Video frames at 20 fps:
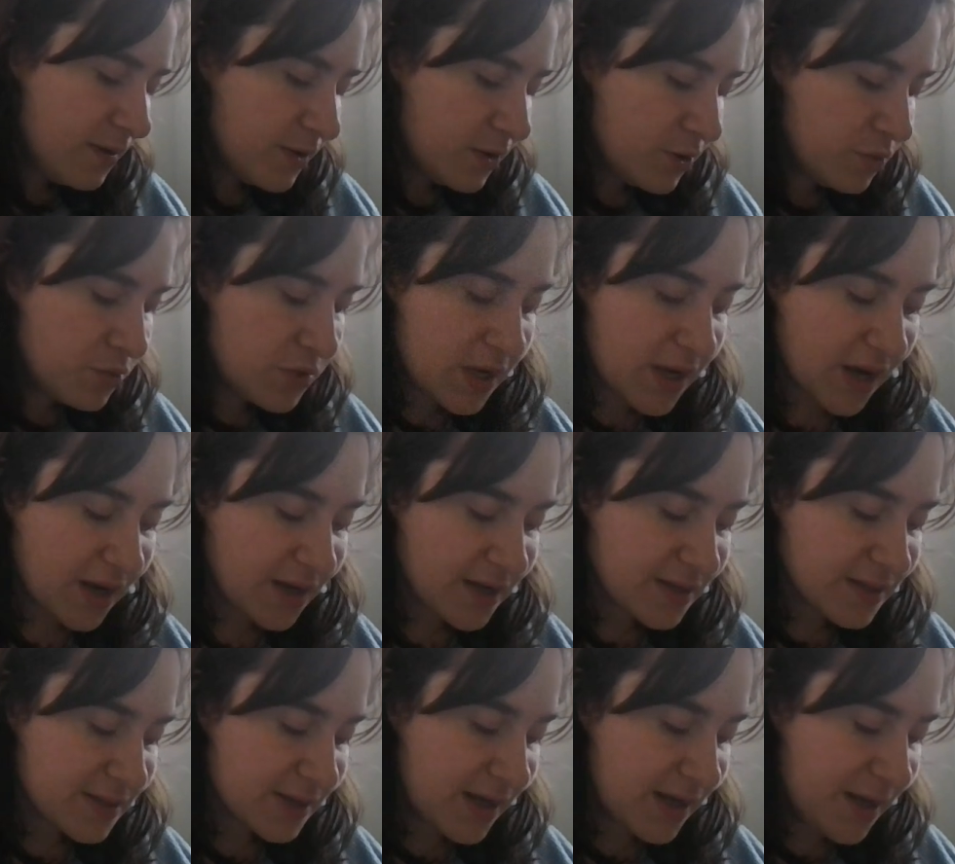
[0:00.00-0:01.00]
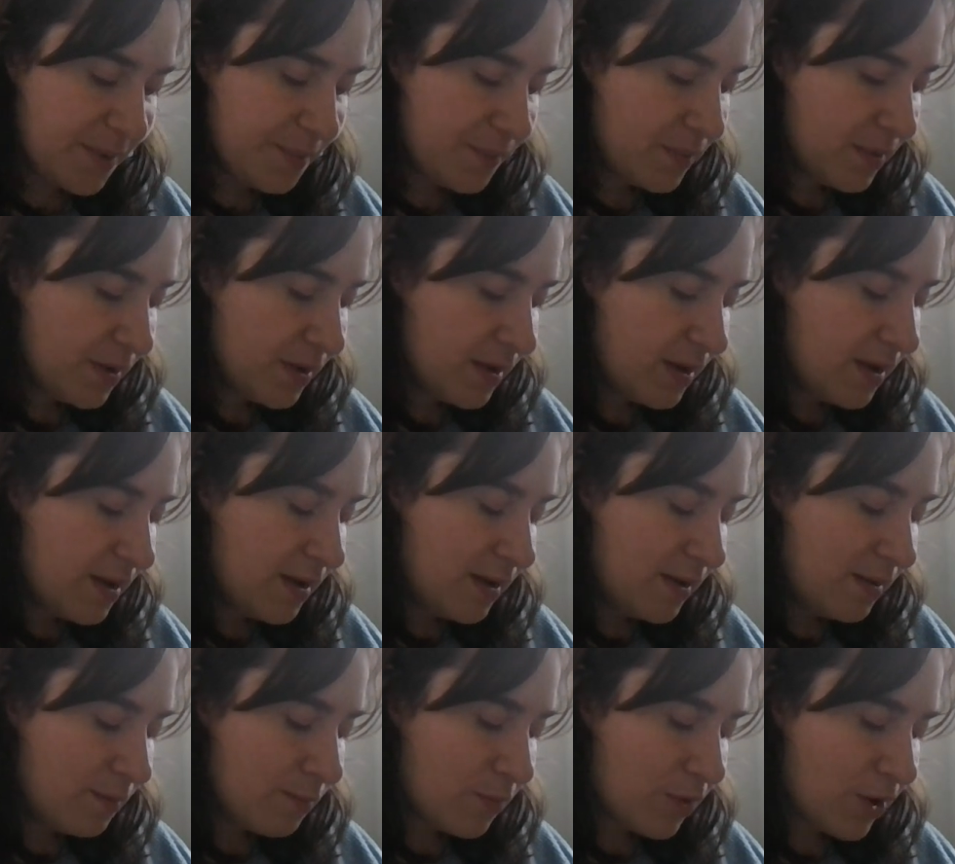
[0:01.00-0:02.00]
You think I can sleep?
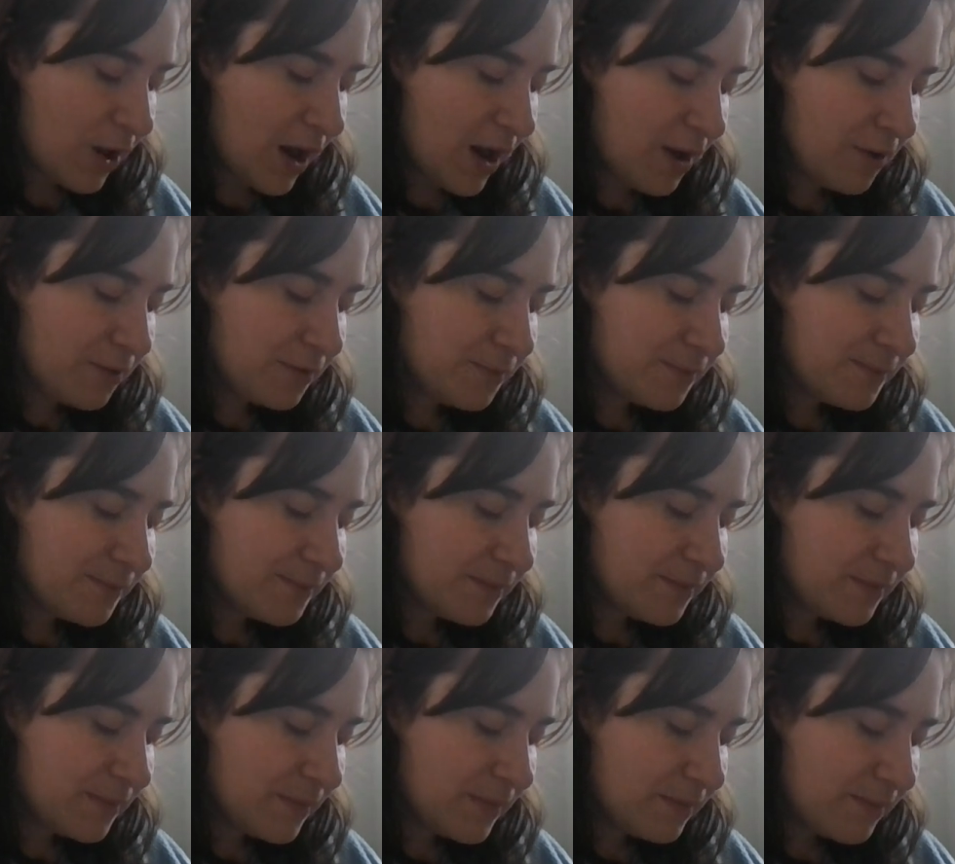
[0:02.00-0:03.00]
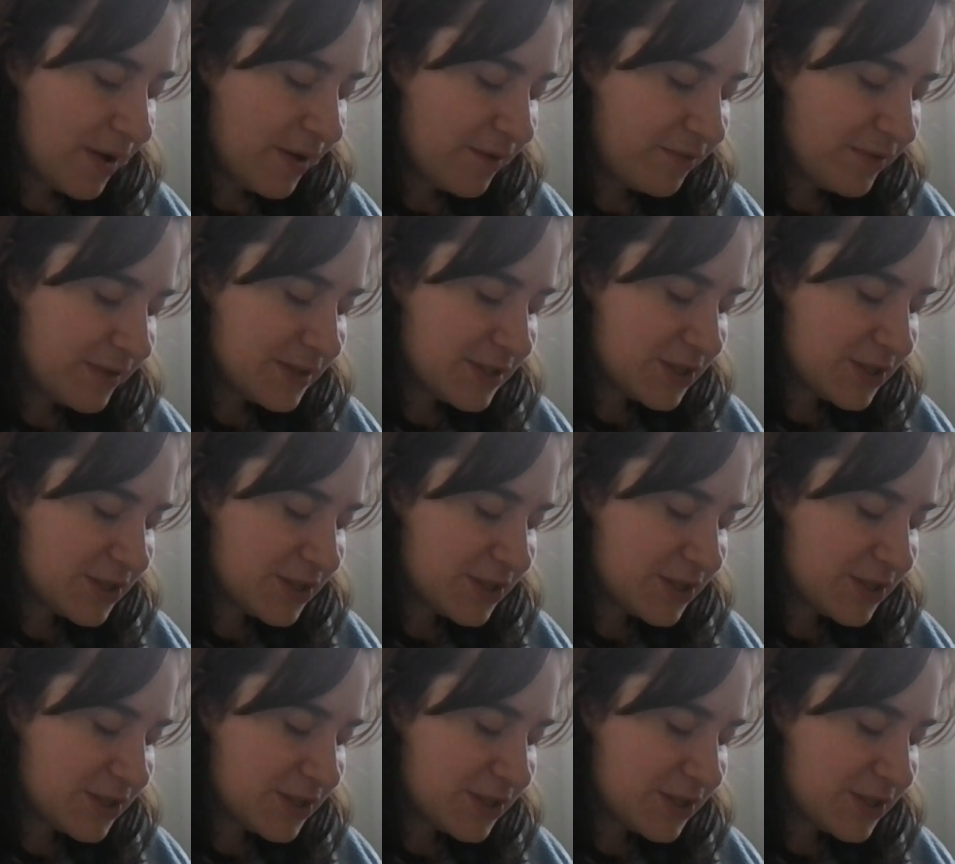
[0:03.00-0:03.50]
Meow. Muffin